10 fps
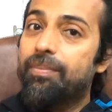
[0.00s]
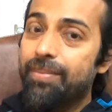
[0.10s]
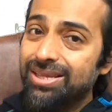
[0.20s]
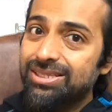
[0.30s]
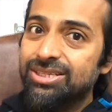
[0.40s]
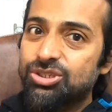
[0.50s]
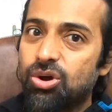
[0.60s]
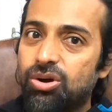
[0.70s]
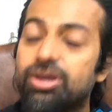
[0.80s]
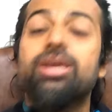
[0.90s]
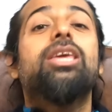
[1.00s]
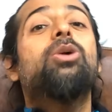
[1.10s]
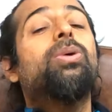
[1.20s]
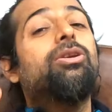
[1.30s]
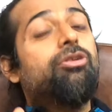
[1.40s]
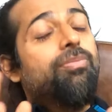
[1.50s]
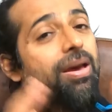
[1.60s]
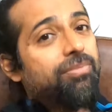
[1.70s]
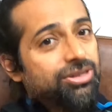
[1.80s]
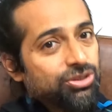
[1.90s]
amazing song. You will
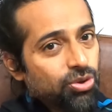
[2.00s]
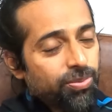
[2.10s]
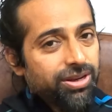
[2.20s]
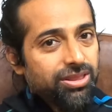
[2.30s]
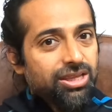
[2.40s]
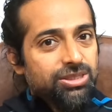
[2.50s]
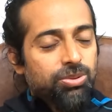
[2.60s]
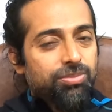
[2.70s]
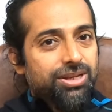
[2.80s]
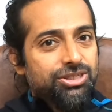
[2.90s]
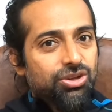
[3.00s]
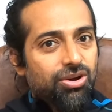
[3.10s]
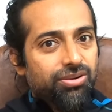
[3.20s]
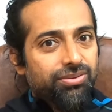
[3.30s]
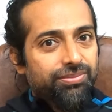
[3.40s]
remember so many things from that song.